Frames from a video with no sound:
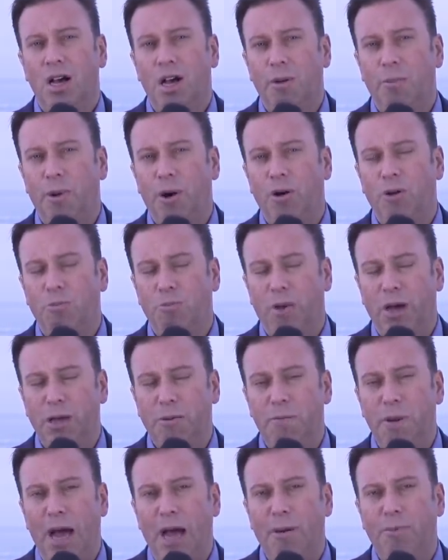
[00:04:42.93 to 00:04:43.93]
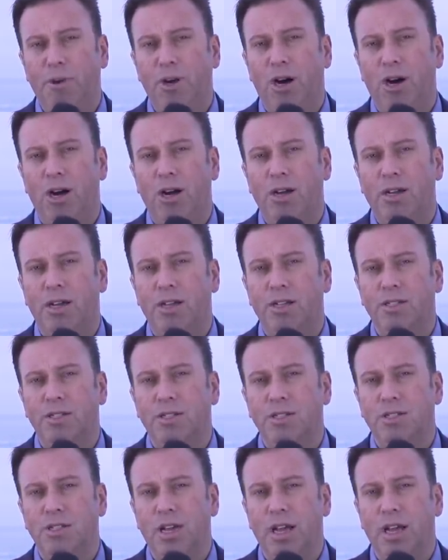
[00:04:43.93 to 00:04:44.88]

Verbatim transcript: about Mike Babcock and